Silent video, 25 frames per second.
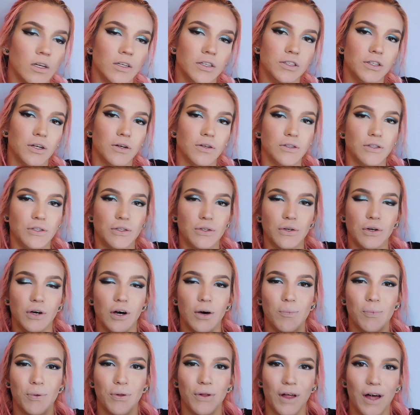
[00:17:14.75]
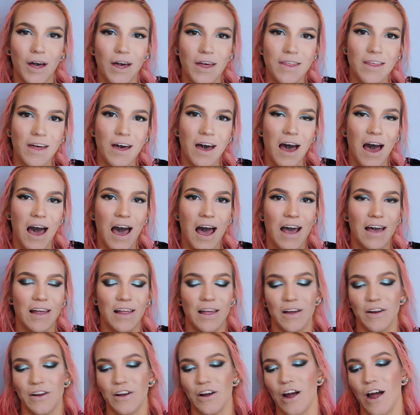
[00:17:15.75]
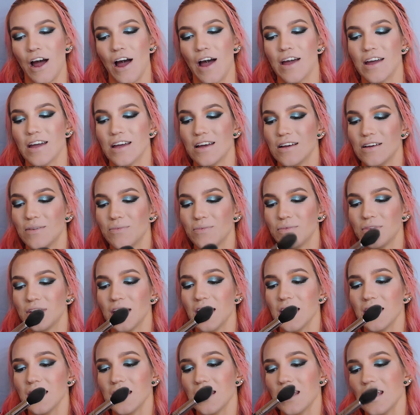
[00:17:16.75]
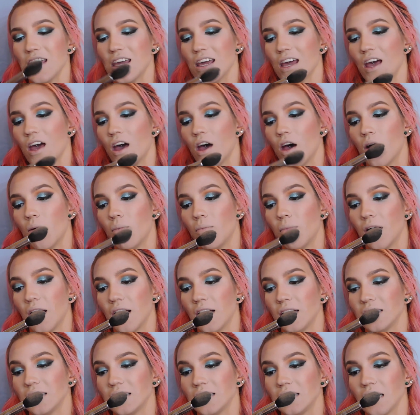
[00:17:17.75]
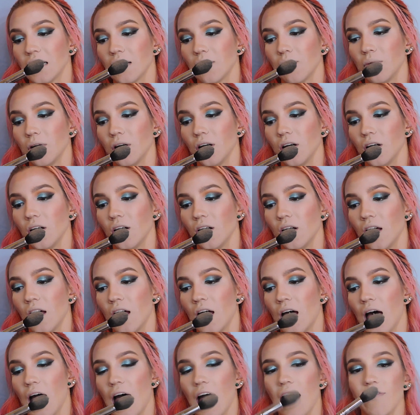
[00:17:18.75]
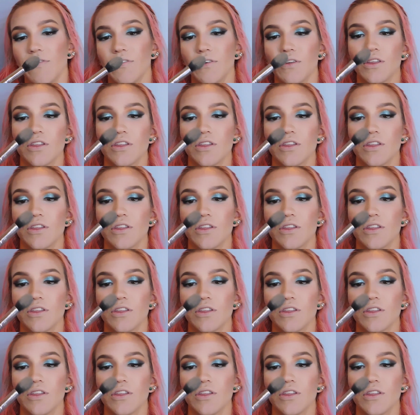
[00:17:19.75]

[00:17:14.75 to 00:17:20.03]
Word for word: So to apply that highlighter, I am taking my Sigma F